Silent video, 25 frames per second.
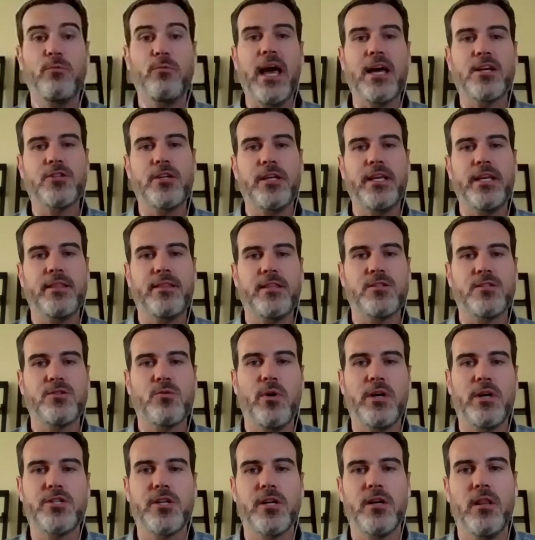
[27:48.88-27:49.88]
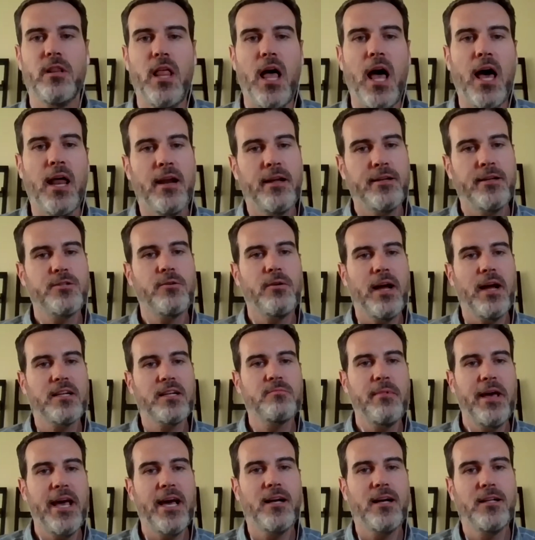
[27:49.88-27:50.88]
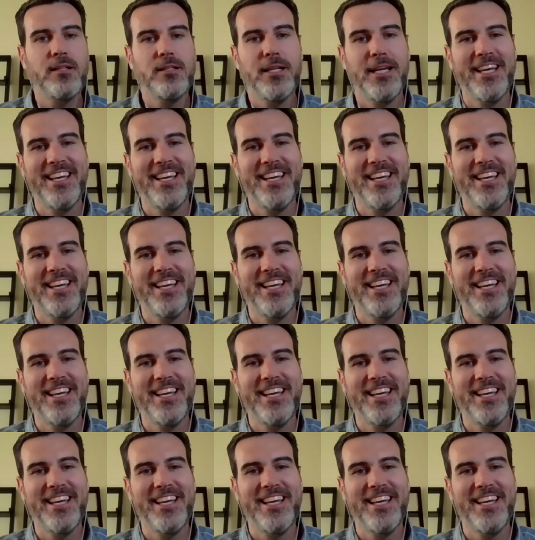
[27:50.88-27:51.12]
actually get this question a lot on direct mail.